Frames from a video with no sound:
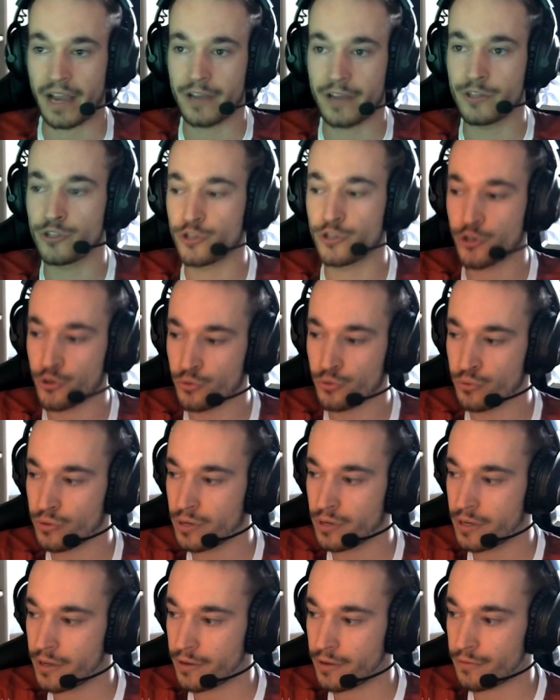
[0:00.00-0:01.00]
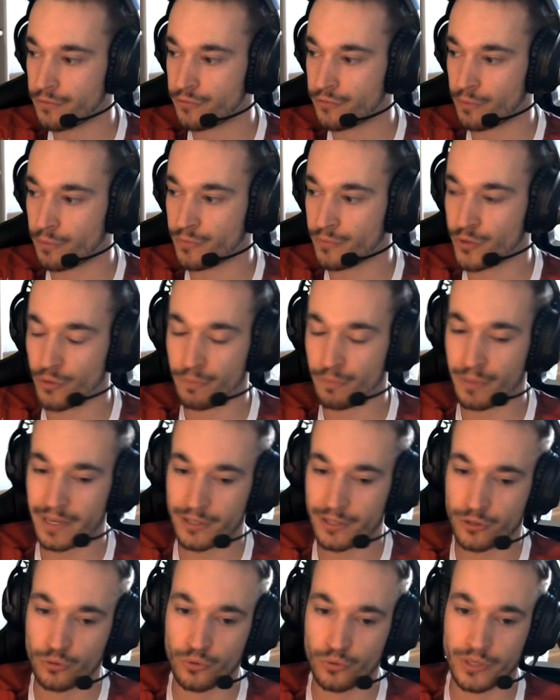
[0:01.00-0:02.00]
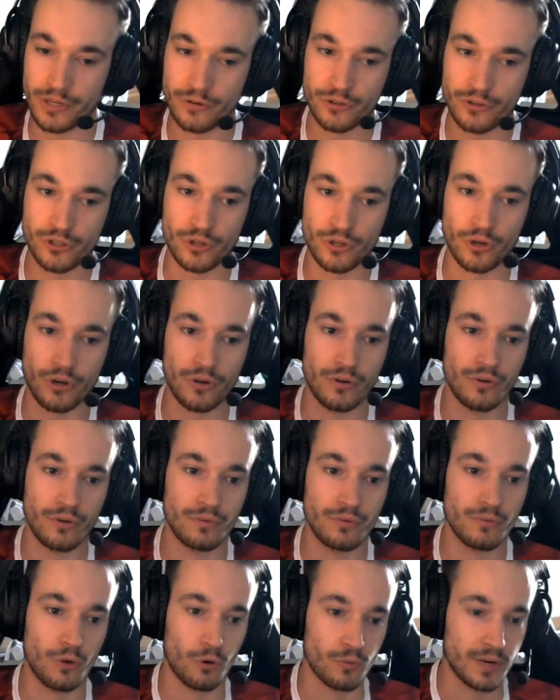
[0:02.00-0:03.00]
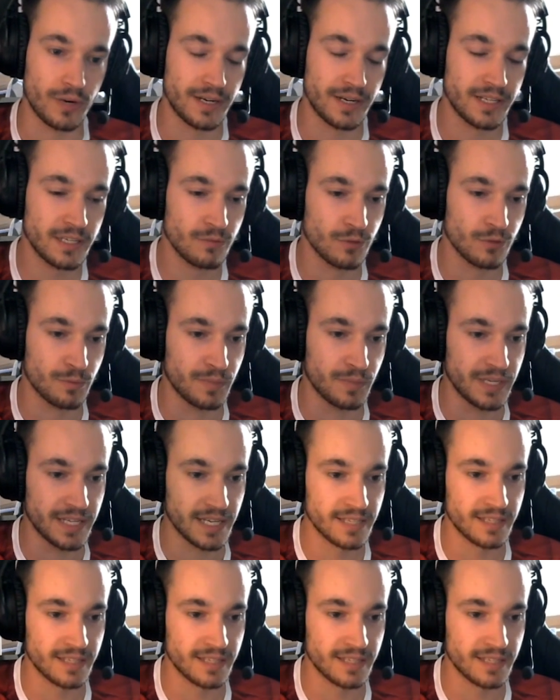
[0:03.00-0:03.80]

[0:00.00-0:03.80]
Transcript: And I knew from the past 2 years already with